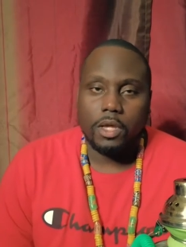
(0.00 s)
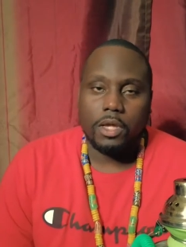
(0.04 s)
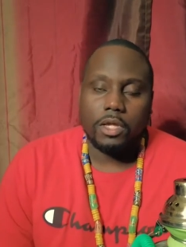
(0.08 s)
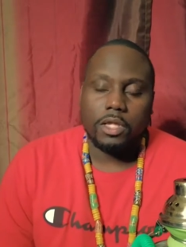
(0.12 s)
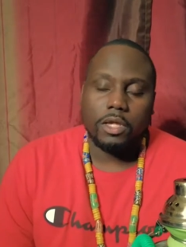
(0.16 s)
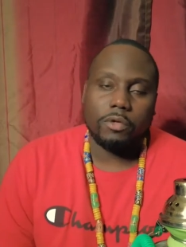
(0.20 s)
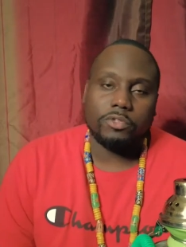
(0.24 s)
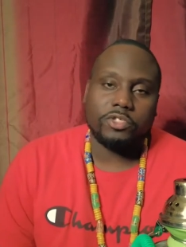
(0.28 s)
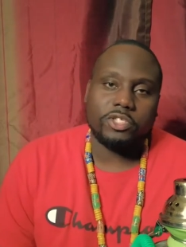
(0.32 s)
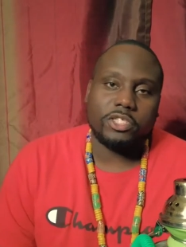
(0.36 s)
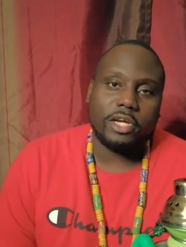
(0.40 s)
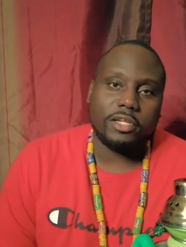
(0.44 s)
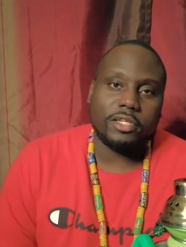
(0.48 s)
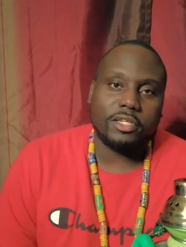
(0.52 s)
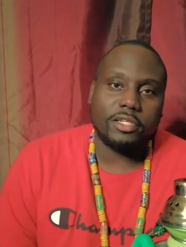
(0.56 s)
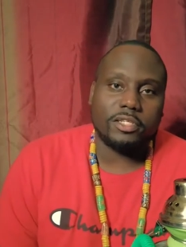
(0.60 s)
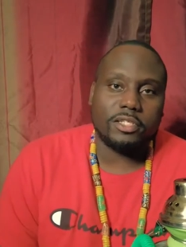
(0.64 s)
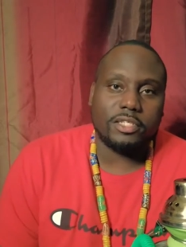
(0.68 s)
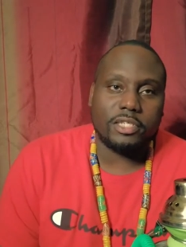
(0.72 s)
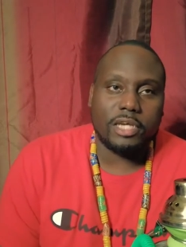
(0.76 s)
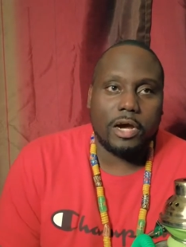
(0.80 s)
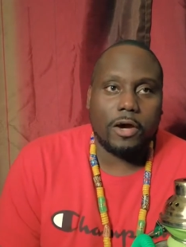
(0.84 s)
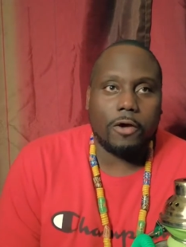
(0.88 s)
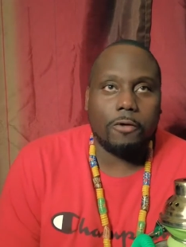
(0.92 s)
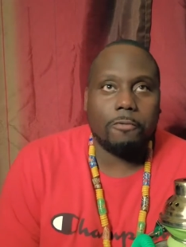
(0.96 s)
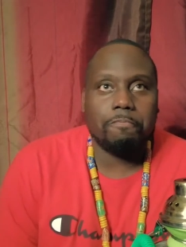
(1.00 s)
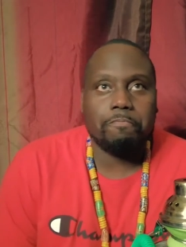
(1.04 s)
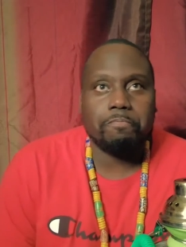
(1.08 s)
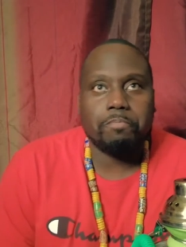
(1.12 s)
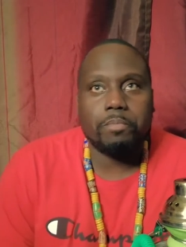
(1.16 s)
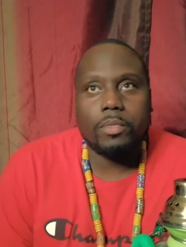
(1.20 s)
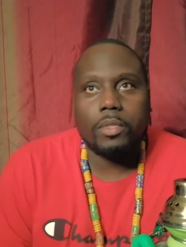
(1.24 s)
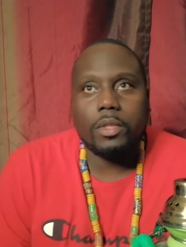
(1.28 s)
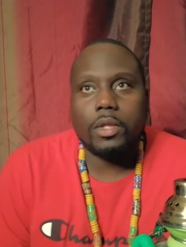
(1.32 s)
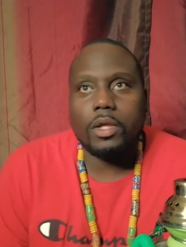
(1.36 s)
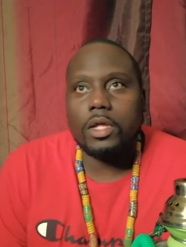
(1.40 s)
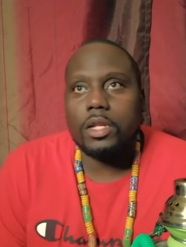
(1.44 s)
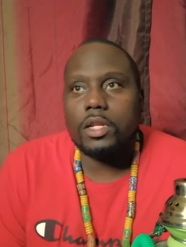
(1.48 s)
Yo, check this out.
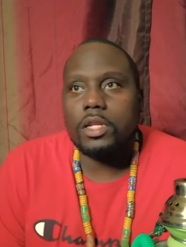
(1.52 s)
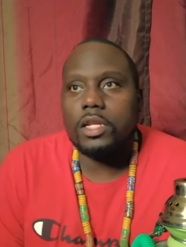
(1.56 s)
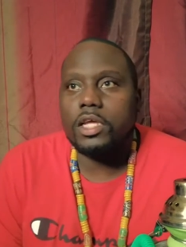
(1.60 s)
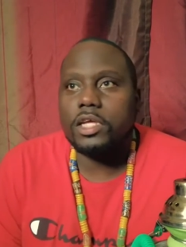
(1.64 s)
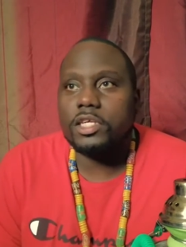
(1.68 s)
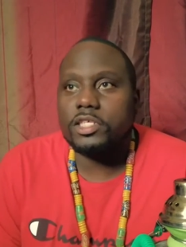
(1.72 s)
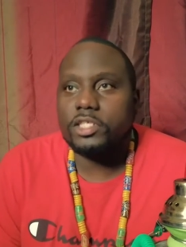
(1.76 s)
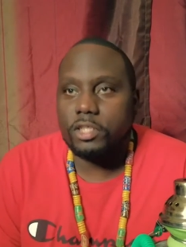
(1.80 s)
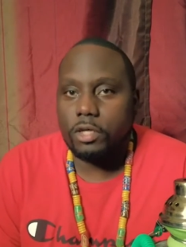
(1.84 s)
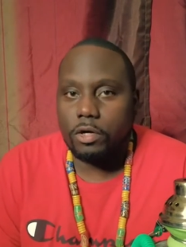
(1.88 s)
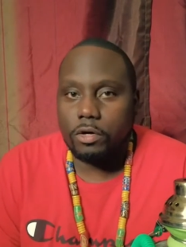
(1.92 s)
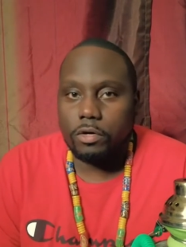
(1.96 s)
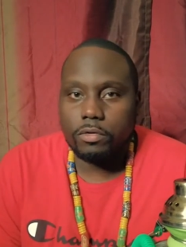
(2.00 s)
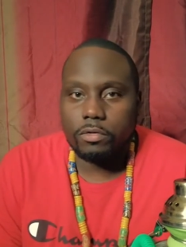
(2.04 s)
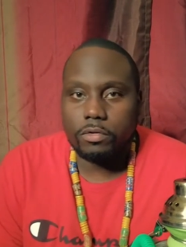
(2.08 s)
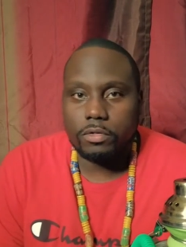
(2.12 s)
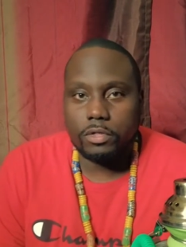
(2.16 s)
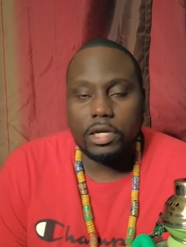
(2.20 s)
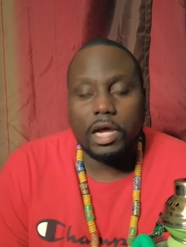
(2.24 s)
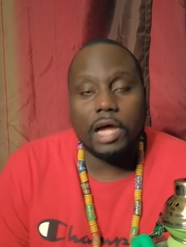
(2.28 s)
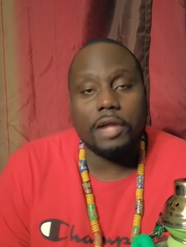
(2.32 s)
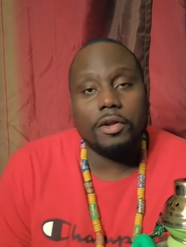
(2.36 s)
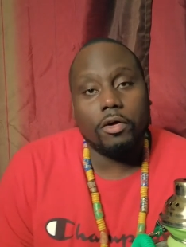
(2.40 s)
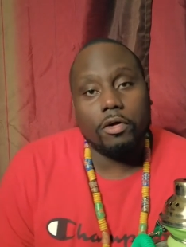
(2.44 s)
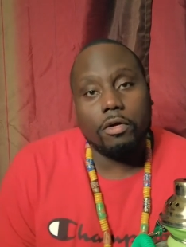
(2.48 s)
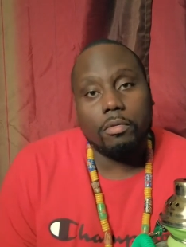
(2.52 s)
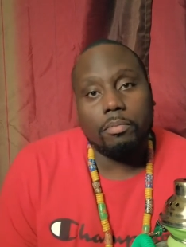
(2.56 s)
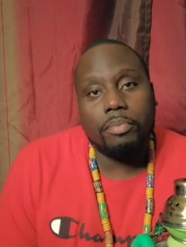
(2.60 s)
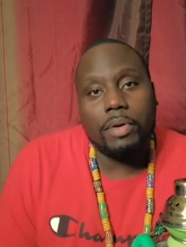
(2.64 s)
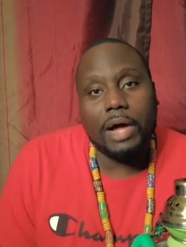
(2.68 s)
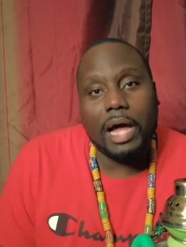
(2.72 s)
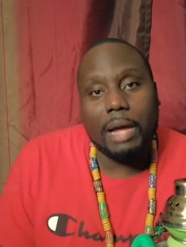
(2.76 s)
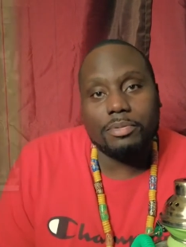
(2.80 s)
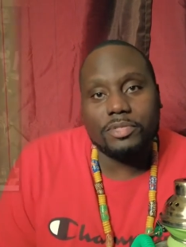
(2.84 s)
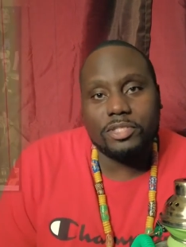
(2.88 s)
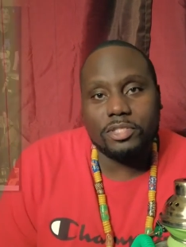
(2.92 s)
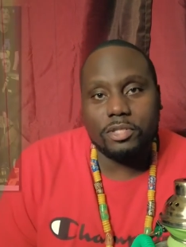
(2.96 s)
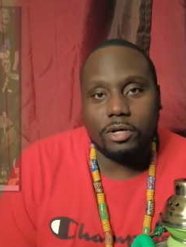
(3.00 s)
Lizzo, y'all know the
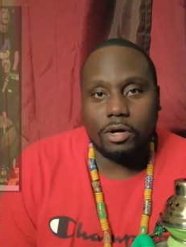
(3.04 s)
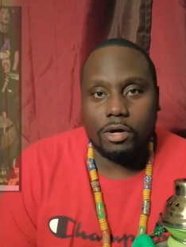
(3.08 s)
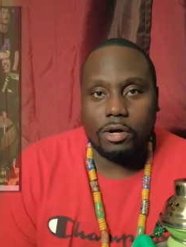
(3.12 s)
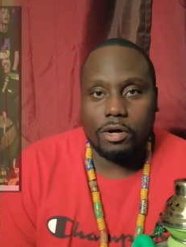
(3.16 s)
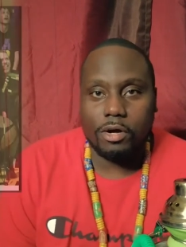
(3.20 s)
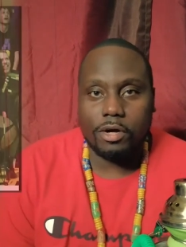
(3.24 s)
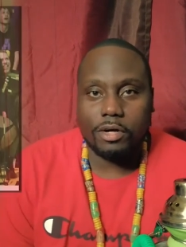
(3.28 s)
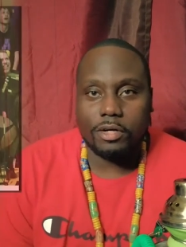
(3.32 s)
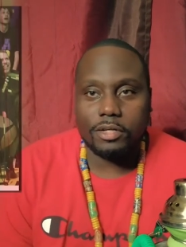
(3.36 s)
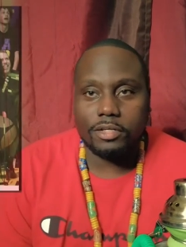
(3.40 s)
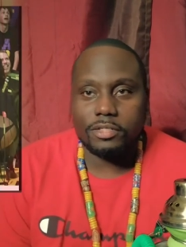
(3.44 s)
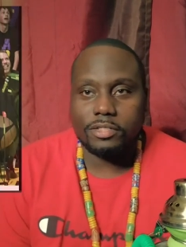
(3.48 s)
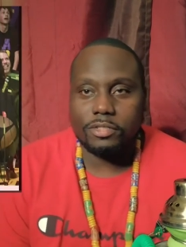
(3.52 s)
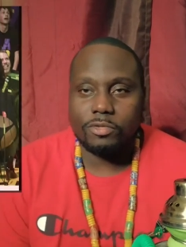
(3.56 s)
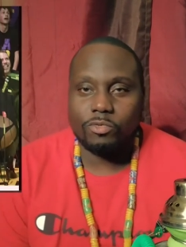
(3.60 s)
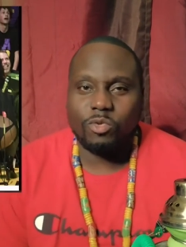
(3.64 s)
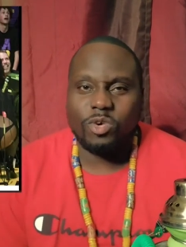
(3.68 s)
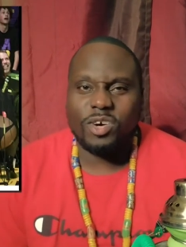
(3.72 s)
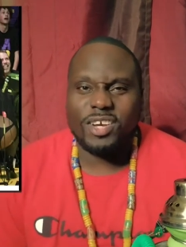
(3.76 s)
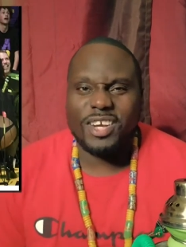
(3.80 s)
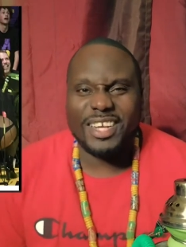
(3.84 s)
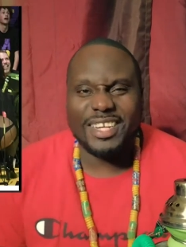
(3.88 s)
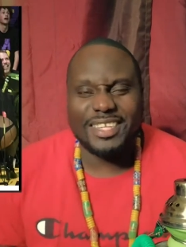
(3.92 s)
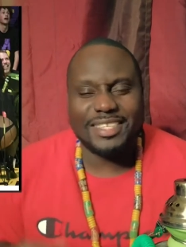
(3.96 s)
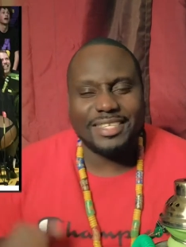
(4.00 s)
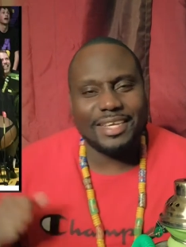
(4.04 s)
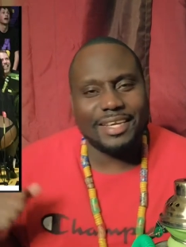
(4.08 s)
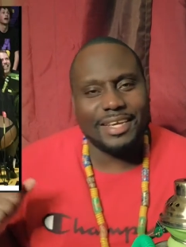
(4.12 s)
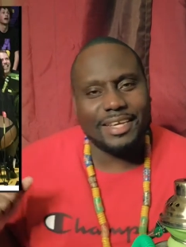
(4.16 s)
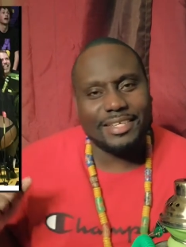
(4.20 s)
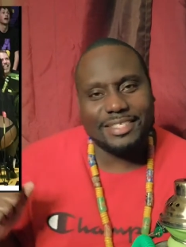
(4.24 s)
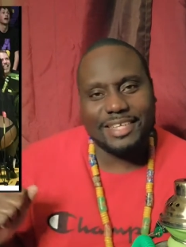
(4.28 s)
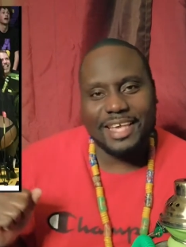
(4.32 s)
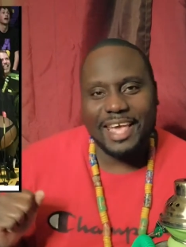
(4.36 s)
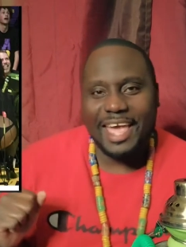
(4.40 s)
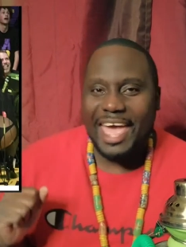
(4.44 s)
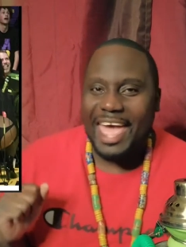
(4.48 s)
pop star artist, the one that danced